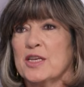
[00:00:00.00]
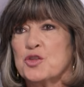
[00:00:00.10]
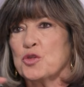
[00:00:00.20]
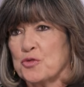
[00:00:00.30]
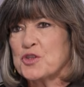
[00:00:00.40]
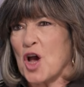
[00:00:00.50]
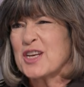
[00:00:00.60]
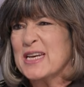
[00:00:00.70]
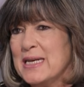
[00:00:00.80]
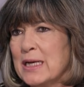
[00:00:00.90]
Let's sort of
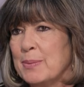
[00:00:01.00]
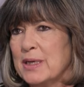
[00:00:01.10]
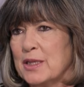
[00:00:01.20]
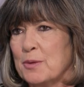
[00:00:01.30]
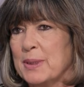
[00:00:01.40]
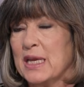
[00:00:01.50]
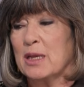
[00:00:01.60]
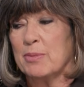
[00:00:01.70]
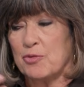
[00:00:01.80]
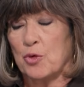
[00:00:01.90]
start a little bit at the
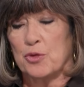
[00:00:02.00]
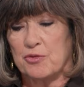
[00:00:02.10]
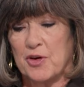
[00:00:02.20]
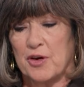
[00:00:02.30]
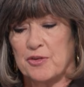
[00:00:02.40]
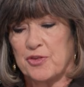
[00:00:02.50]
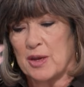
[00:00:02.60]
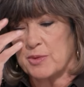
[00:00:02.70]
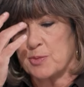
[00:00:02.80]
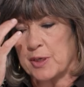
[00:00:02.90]
beginning, before the very
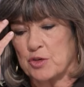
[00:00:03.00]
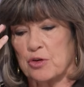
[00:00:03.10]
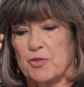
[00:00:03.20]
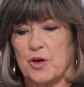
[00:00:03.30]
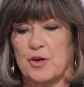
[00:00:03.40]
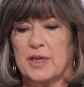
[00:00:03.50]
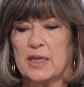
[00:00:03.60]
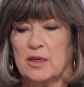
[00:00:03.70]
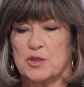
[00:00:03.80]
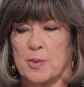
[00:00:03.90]
famous picture of her in
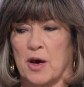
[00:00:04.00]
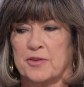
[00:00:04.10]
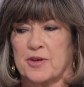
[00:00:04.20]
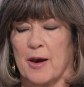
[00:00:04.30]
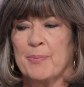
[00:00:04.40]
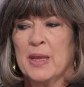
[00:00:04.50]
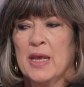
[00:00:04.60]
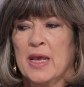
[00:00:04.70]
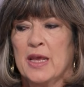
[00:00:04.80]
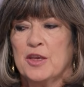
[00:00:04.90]
Hitler's bathtub.
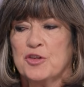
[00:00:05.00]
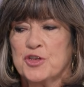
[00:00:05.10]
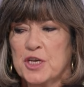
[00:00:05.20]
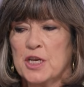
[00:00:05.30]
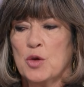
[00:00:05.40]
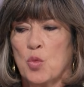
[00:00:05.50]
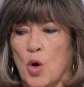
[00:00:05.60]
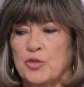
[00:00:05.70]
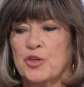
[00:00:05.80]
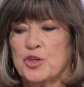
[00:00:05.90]
She
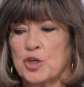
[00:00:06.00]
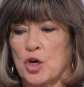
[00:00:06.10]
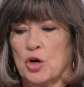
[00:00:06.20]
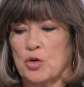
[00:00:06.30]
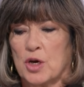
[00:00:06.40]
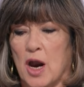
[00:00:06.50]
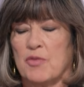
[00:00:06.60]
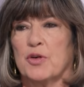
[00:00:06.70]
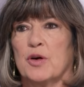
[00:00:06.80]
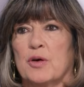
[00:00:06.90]
wanted to go
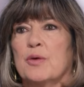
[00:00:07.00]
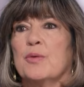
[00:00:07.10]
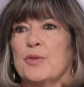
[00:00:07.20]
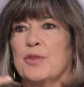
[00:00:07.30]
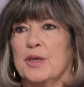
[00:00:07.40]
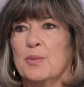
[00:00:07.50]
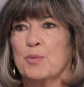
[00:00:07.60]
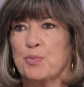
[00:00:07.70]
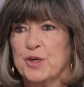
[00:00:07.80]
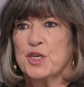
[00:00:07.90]
cover the
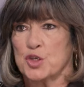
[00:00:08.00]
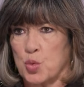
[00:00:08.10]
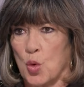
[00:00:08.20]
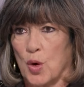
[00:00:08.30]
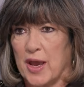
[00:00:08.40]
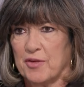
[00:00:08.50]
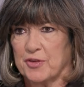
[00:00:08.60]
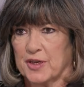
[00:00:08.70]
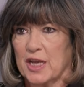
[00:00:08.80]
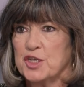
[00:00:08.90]
British war
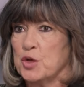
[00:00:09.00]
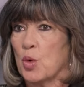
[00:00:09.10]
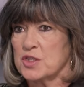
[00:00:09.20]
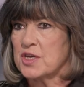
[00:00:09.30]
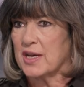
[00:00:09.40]
effort, and she wasn't